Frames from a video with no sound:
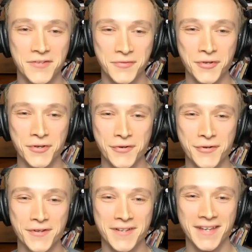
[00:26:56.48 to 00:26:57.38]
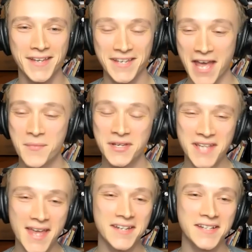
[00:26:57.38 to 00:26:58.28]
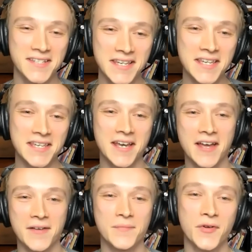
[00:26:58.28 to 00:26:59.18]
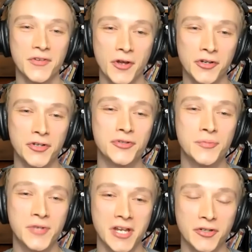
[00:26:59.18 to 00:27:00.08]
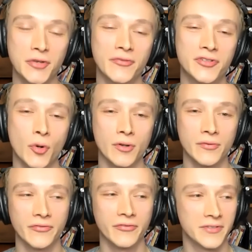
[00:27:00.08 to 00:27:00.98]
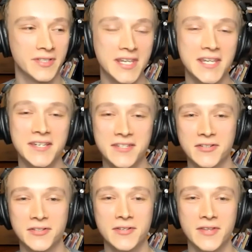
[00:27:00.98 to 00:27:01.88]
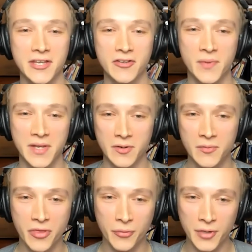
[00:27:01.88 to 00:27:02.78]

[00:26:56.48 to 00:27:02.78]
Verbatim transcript: That's really cool. Yeah, I'm excited to see um, on your YouTube channel. You've sort of teased that you've been